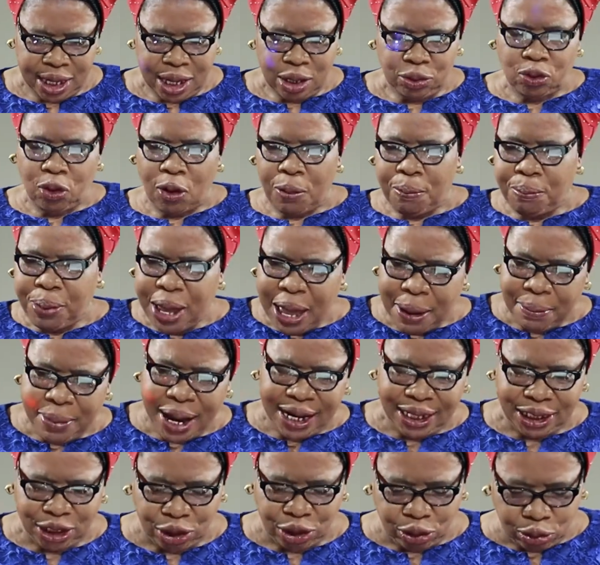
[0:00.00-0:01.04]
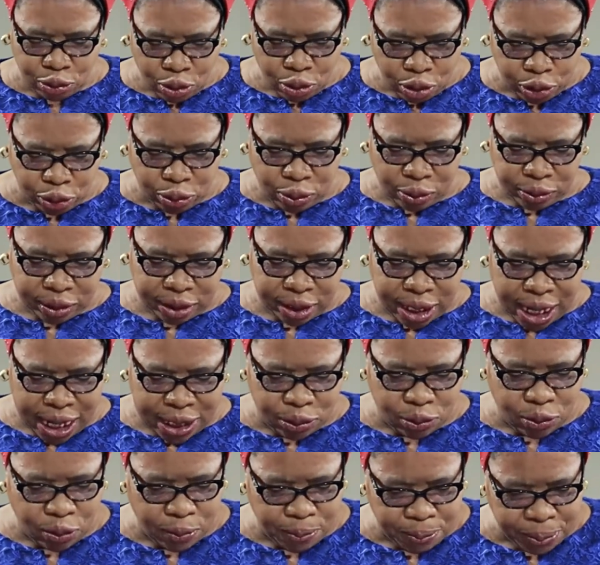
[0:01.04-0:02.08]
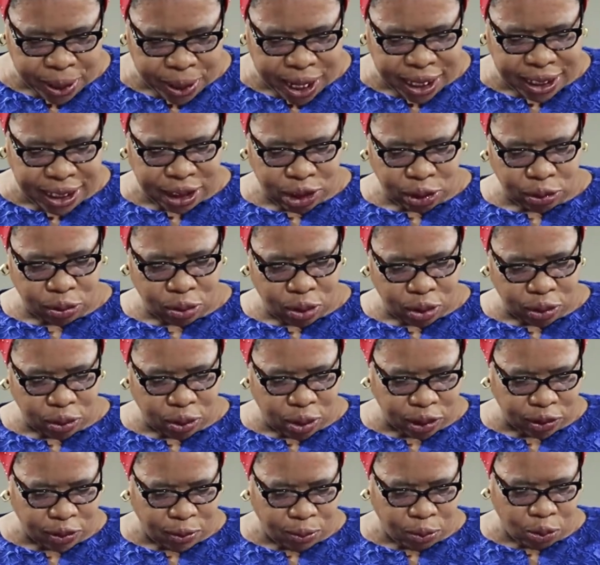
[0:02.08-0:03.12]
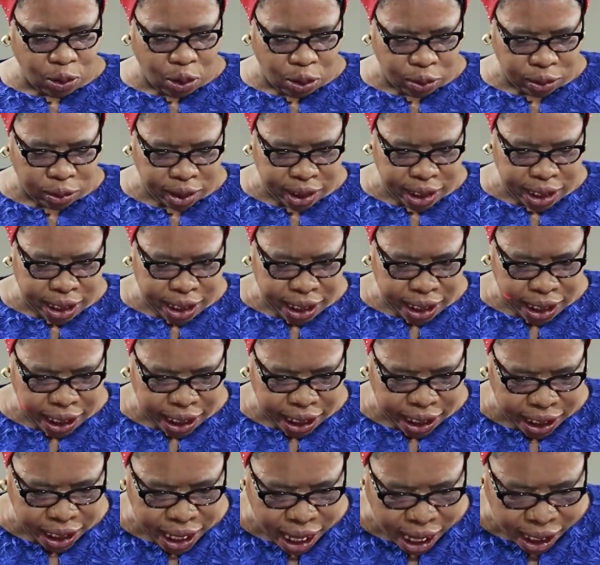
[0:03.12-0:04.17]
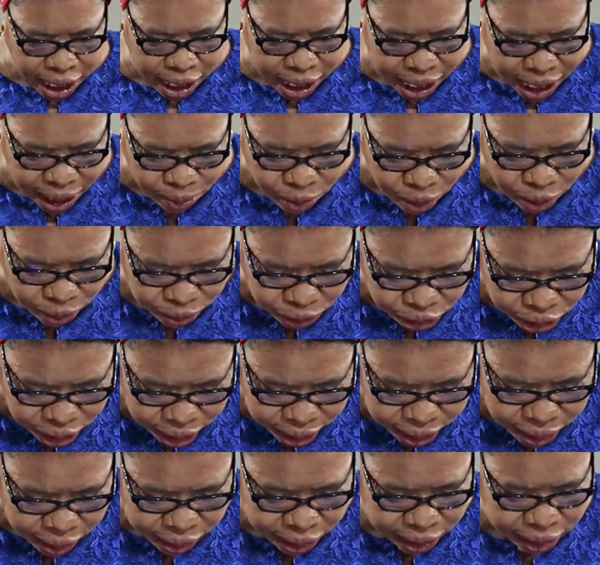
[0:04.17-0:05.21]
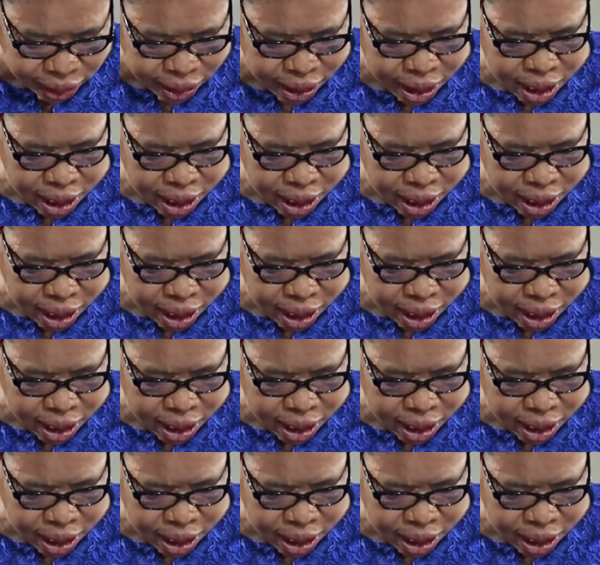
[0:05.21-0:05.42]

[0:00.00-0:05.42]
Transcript: to obey my instructions and to obey the instructions of God in the name of Jesus.